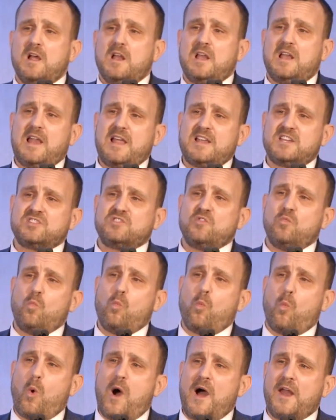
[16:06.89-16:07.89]
Less
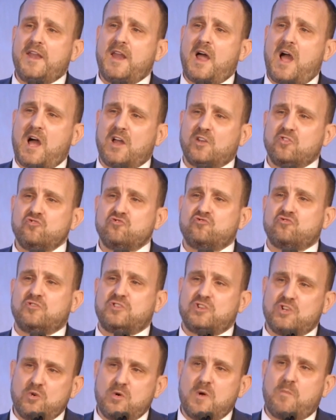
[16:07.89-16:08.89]
than
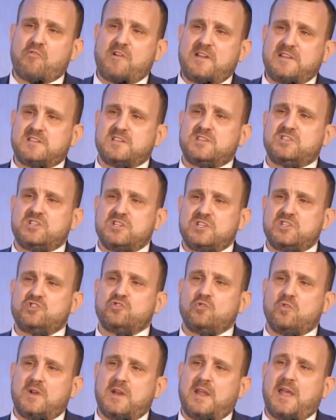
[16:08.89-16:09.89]
100 new apprentices
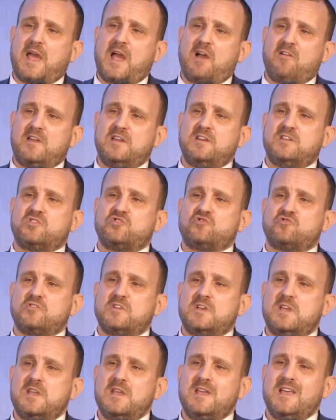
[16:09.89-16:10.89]
joining our
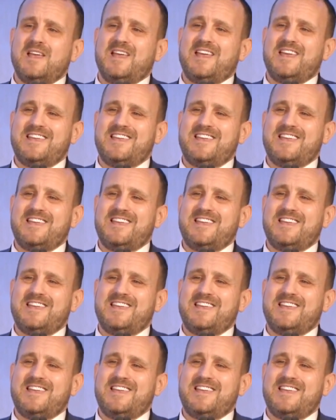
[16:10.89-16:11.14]
industry